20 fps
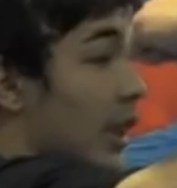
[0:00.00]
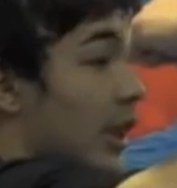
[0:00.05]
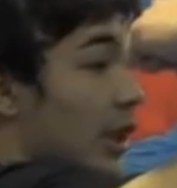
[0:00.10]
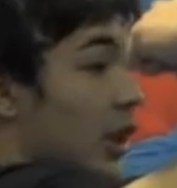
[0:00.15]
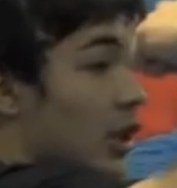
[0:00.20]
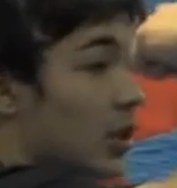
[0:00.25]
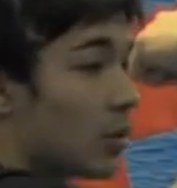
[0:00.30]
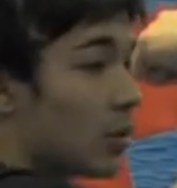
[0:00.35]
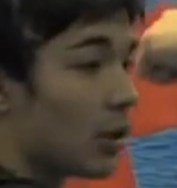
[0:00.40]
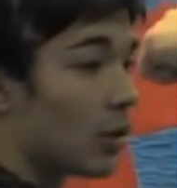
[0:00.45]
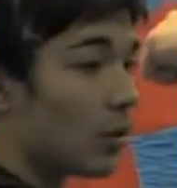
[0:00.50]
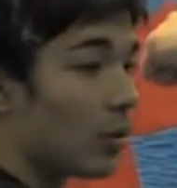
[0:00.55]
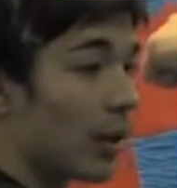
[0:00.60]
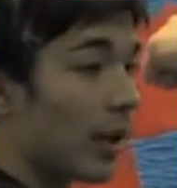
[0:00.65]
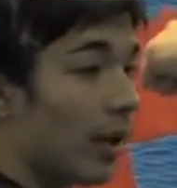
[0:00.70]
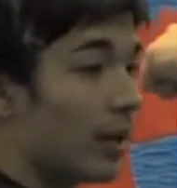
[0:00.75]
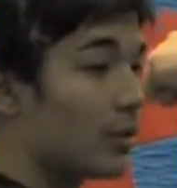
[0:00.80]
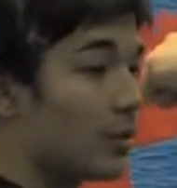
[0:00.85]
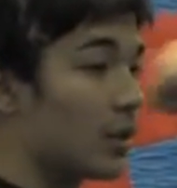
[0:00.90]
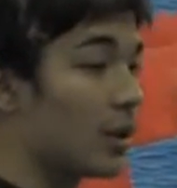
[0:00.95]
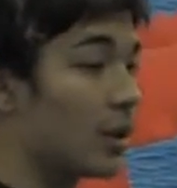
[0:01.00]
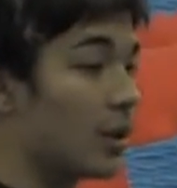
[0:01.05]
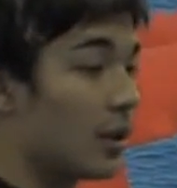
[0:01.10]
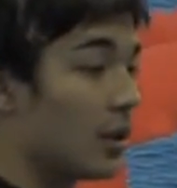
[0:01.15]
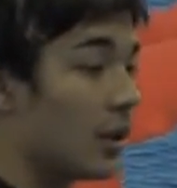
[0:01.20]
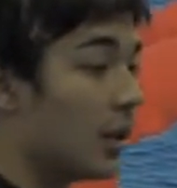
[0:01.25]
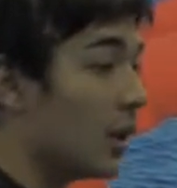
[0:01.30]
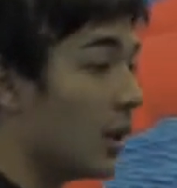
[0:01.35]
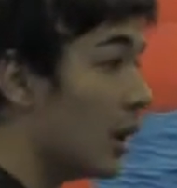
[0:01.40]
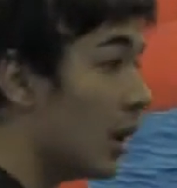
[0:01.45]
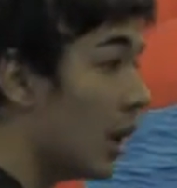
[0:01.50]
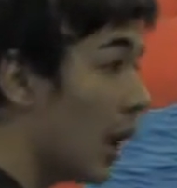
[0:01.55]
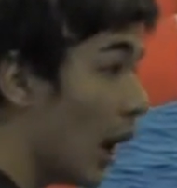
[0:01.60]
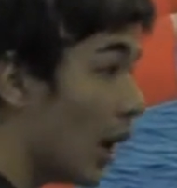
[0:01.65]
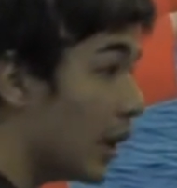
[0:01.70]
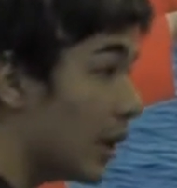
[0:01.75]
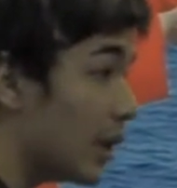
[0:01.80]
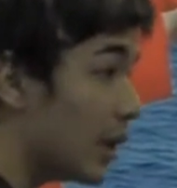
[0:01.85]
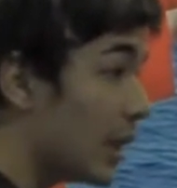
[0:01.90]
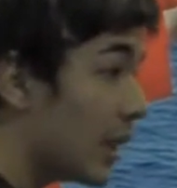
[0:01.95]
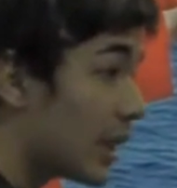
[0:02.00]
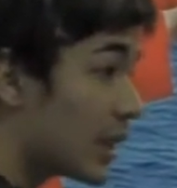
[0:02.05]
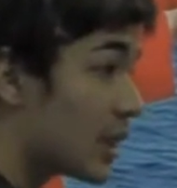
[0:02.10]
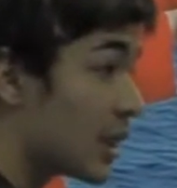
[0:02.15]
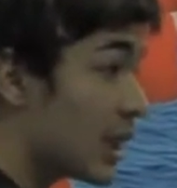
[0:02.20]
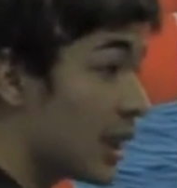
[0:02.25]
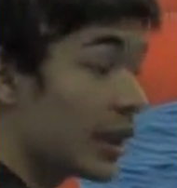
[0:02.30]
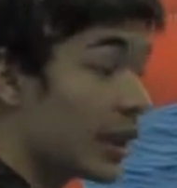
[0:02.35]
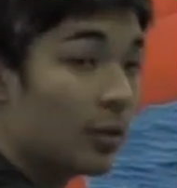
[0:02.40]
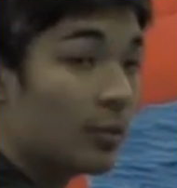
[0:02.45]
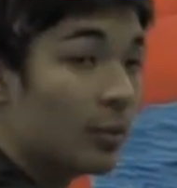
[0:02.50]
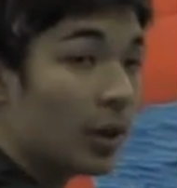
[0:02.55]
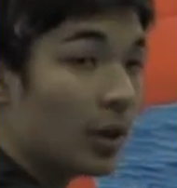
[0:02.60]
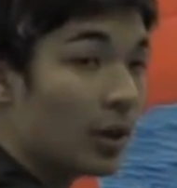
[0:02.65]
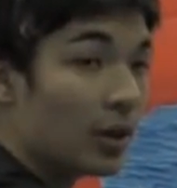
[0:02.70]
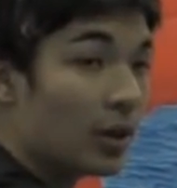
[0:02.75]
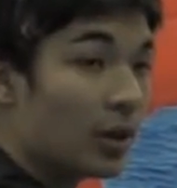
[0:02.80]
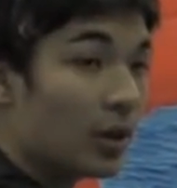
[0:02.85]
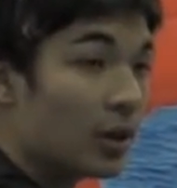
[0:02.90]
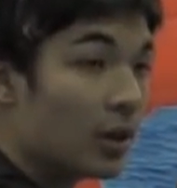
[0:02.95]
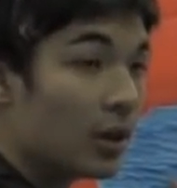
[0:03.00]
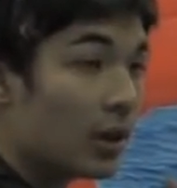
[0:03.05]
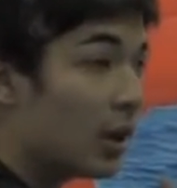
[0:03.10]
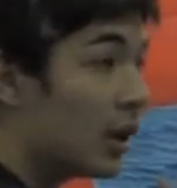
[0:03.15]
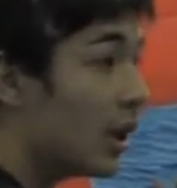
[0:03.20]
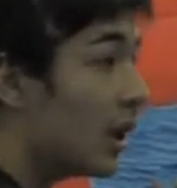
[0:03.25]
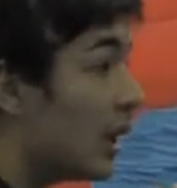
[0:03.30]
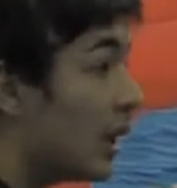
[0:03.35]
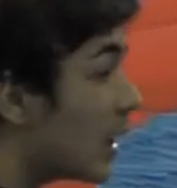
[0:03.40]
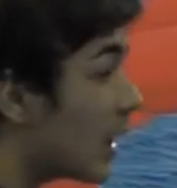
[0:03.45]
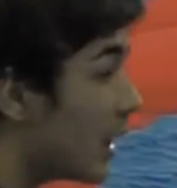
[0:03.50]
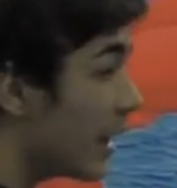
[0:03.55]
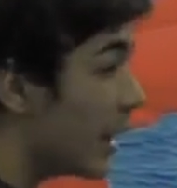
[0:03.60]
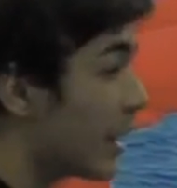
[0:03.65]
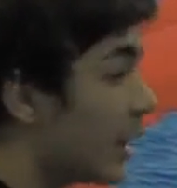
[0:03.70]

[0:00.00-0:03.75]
You gotta stand up to do that though. You can't do that sitting down.